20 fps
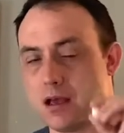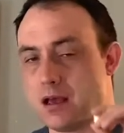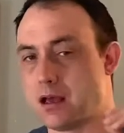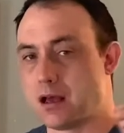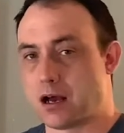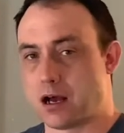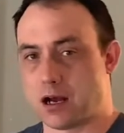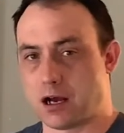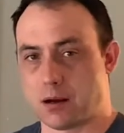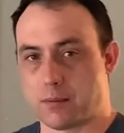
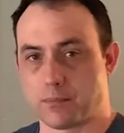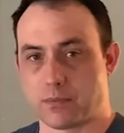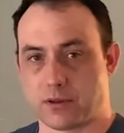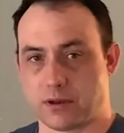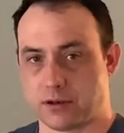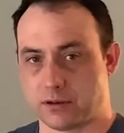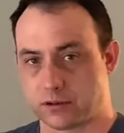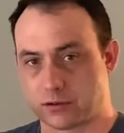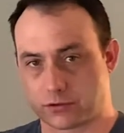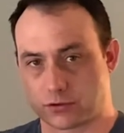
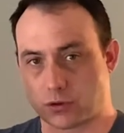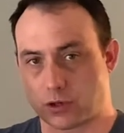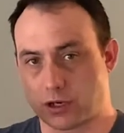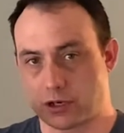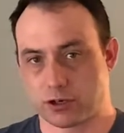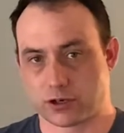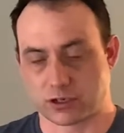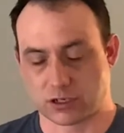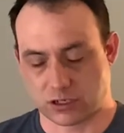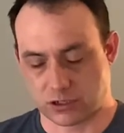And so all
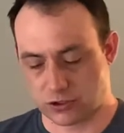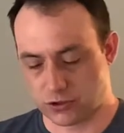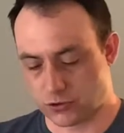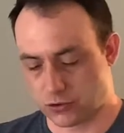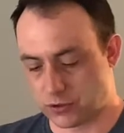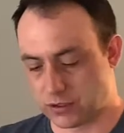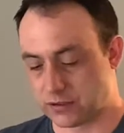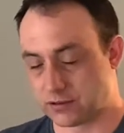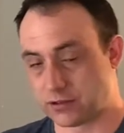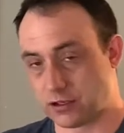you're gonna do
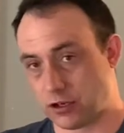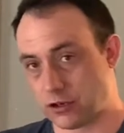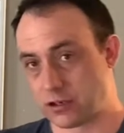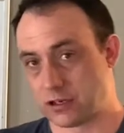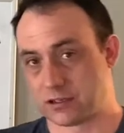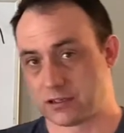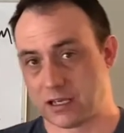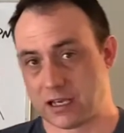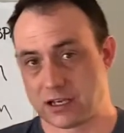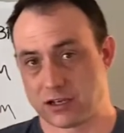is you're gonna
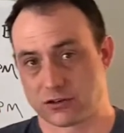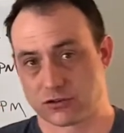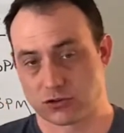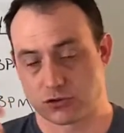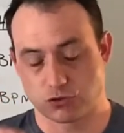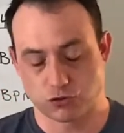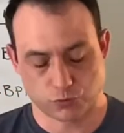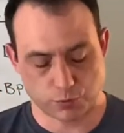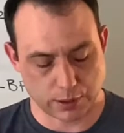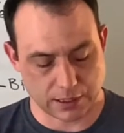take your
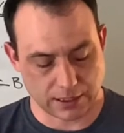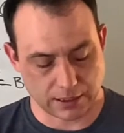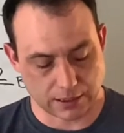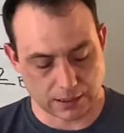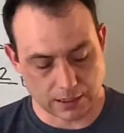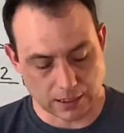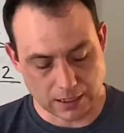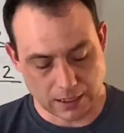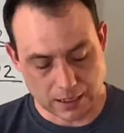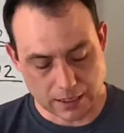toothpick
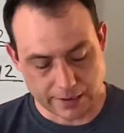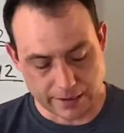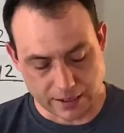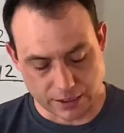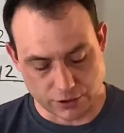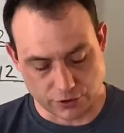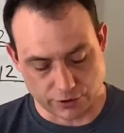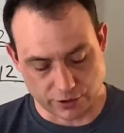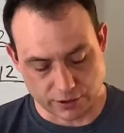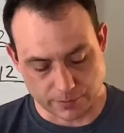and
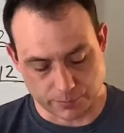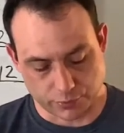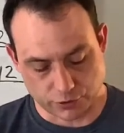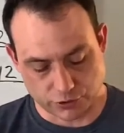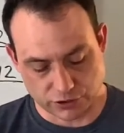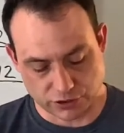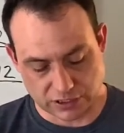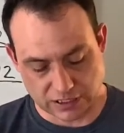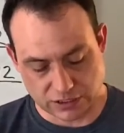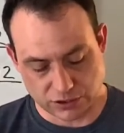you're gonna push
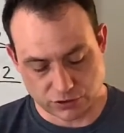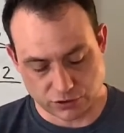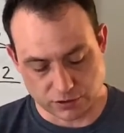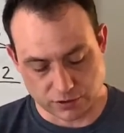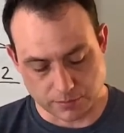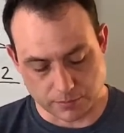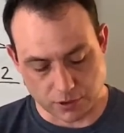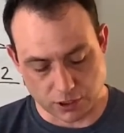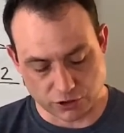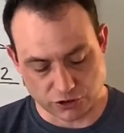it into the
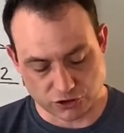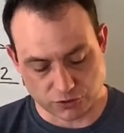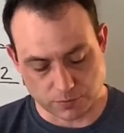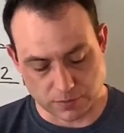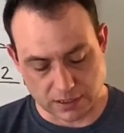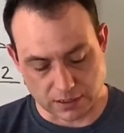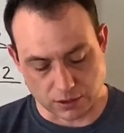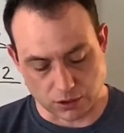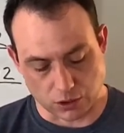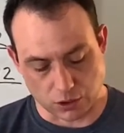
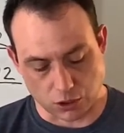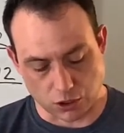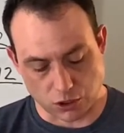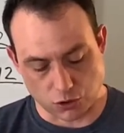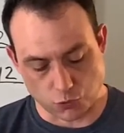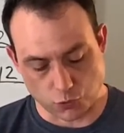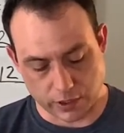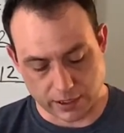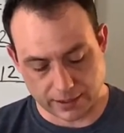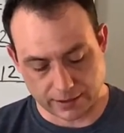marshmallow long
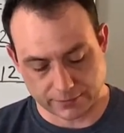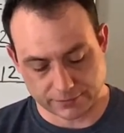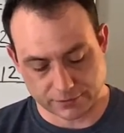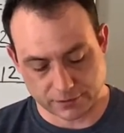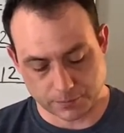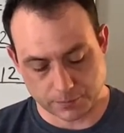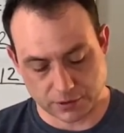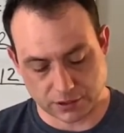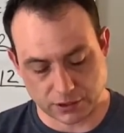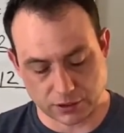ways,
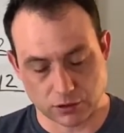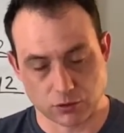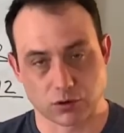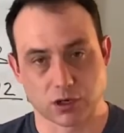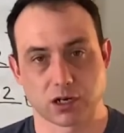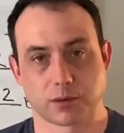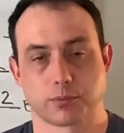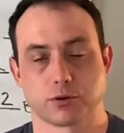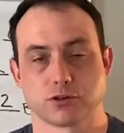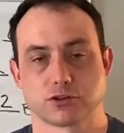but you don't
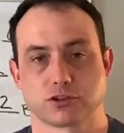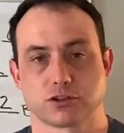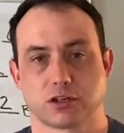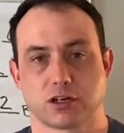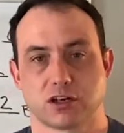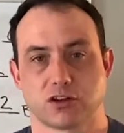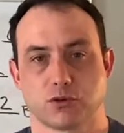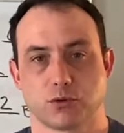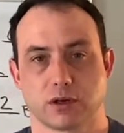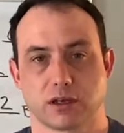wanna push it all
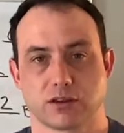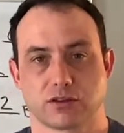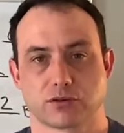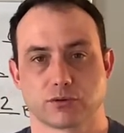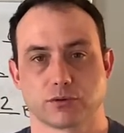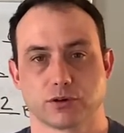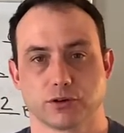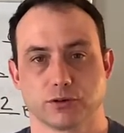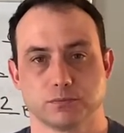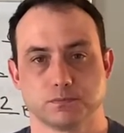the way
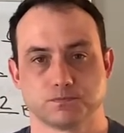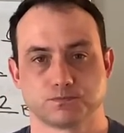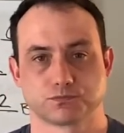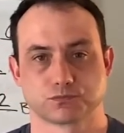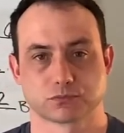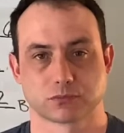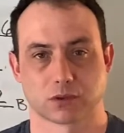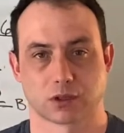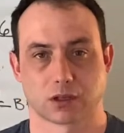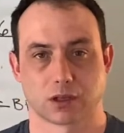through,
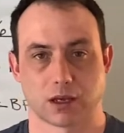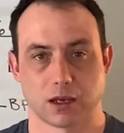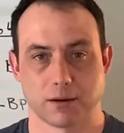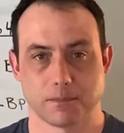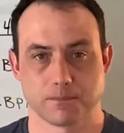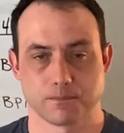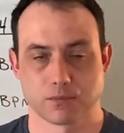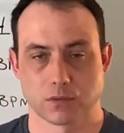okay?